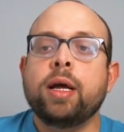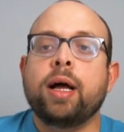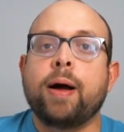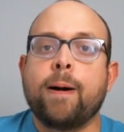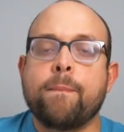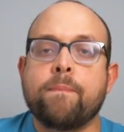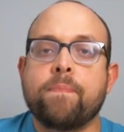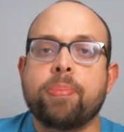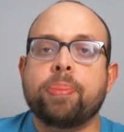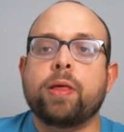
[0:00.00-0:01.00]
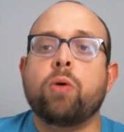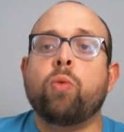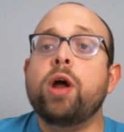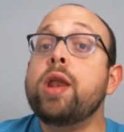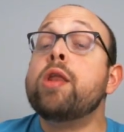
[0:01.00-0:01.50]

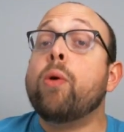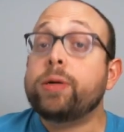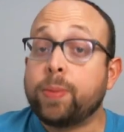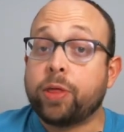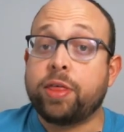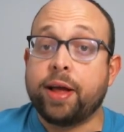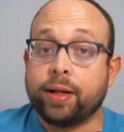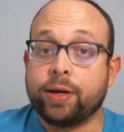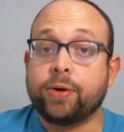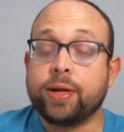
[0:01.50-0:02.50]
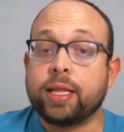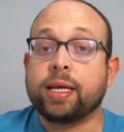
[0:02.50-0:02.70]
One noticeable thing, though, in the